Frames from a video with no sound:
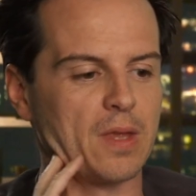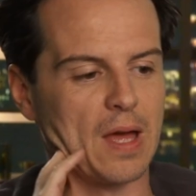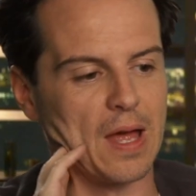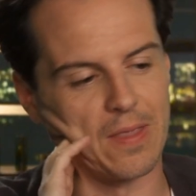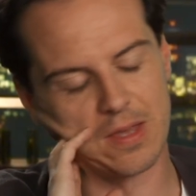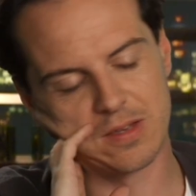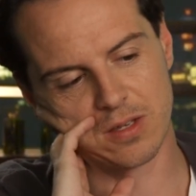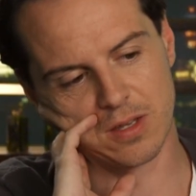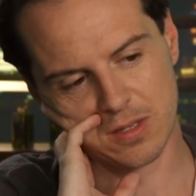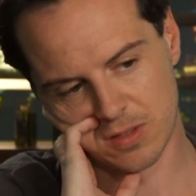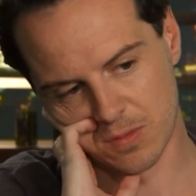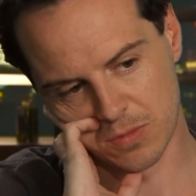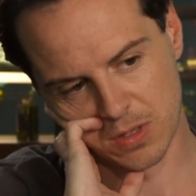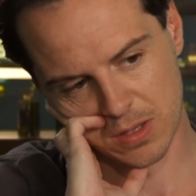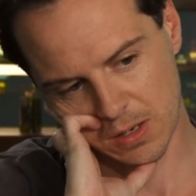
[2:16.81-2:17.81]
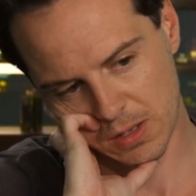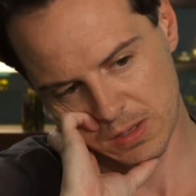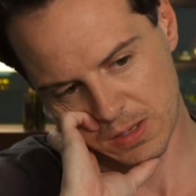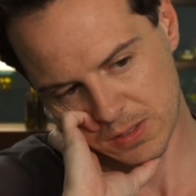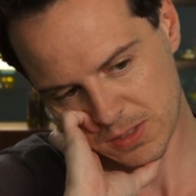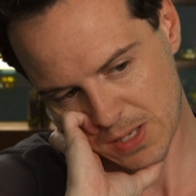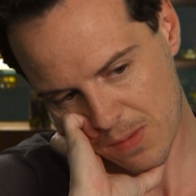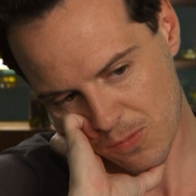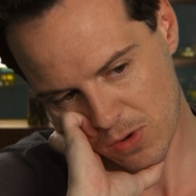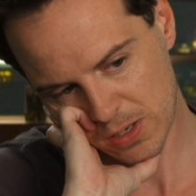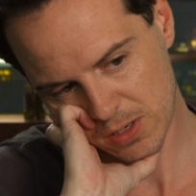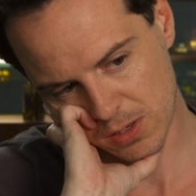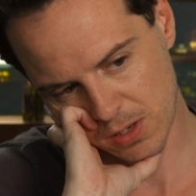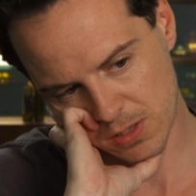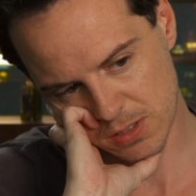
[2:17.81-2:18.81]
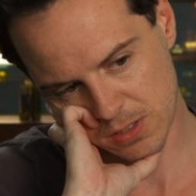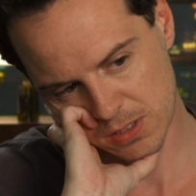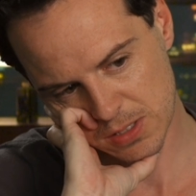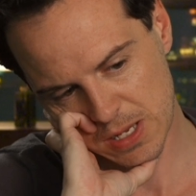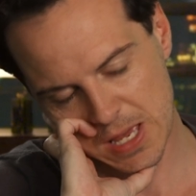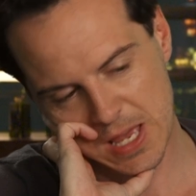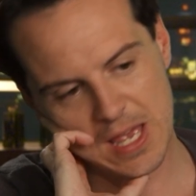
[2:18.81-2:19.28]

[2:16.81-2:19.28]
and this is something that I think Sam recognises,